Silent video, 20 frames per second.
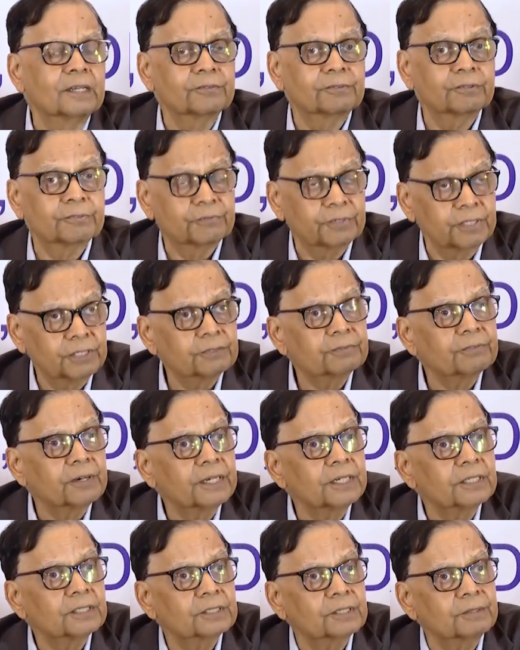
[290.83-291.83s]
15th
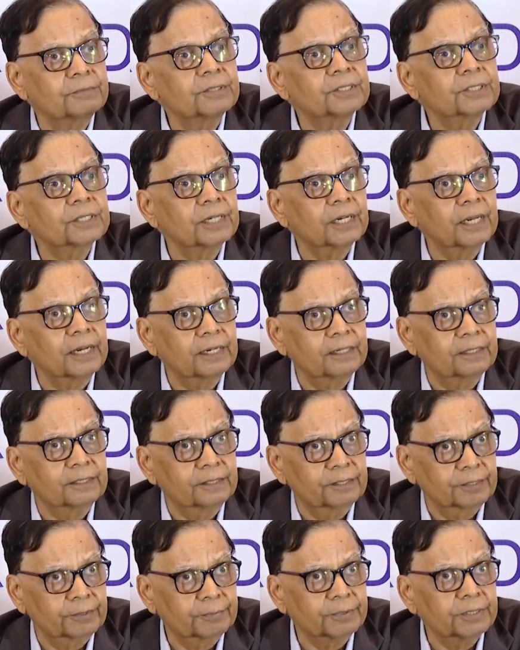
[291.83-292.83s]
Finance Commission had
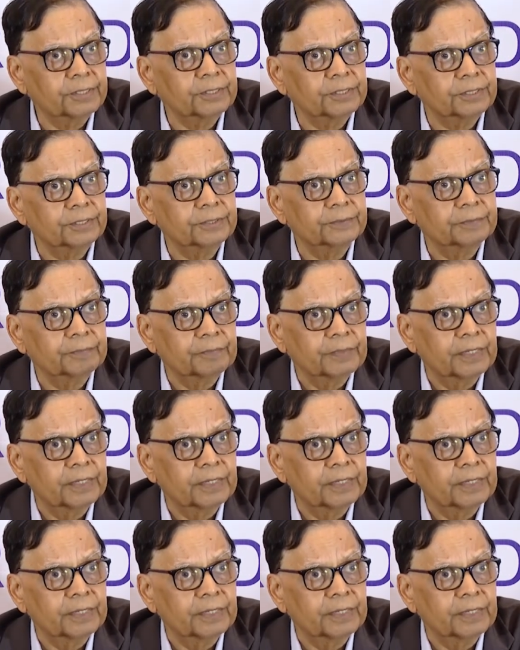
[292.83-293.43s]
recommended.